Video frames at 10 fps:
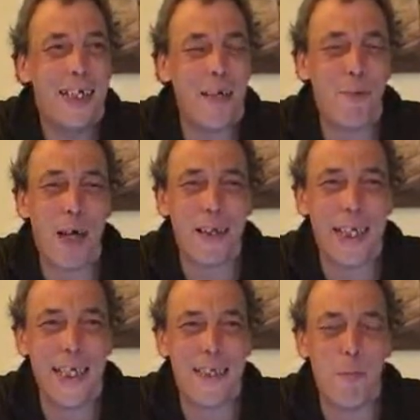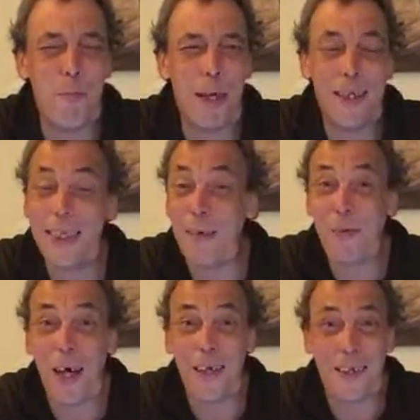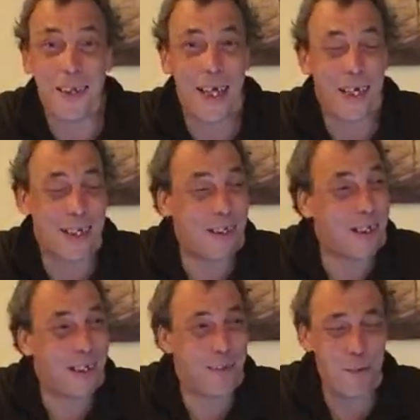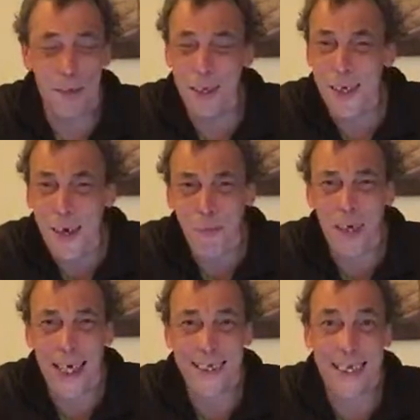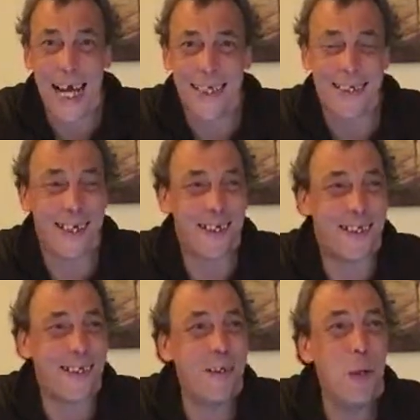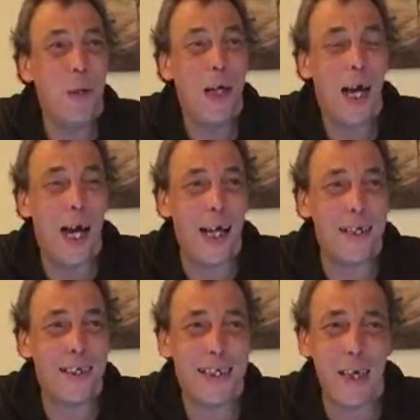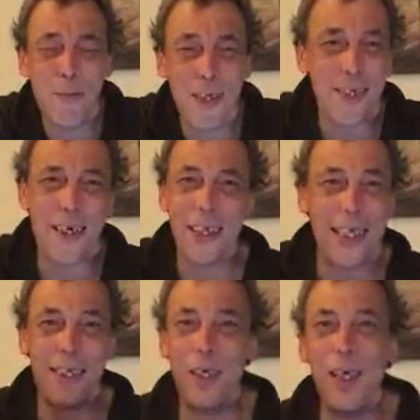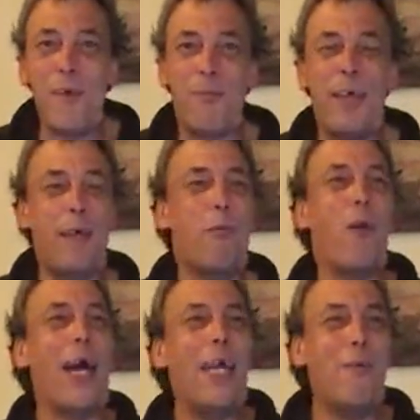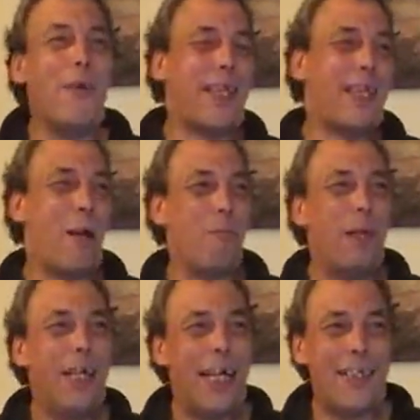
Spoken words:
They've got the loveliest accent, and they've just got this lovely way with them.